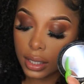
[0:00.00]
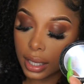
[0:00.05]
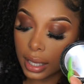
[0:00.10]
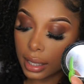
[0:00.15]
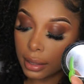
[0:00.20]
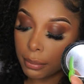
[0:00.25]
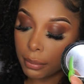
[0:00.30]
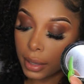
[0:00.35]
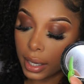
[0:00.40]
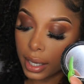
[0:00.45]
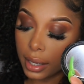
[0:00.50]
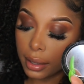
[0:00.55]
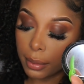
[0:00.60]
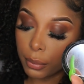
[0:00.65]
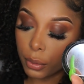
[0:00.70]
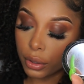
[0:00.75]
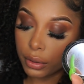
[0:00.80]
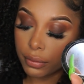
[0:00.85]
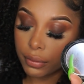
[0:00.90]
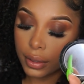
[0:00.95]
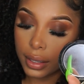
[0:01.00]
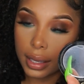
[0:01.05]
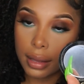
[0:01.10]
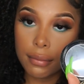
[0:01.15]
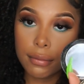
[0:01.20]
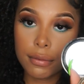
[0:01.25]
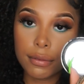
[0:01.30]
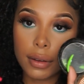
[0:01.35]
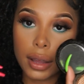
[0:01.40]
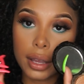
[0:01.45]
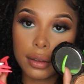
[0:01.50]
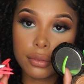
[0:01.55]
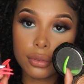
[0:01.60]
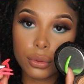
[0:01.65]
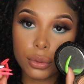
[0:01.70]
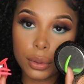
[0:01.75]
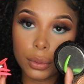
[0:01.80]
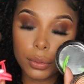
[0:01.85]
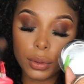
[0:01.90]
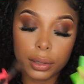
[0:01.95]
and my Morphe
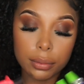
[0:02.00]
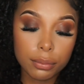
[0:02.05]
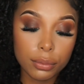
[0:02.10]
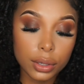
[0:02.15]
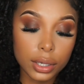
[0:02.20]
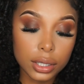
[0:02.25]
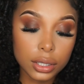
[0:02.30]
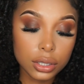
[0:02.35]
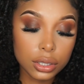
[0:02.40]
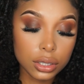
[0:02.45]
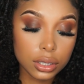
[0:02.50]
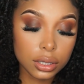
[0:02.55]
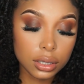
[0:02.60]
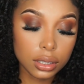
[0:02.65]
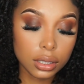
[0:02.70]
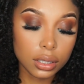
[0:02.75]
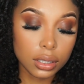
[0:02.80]
M531 brush.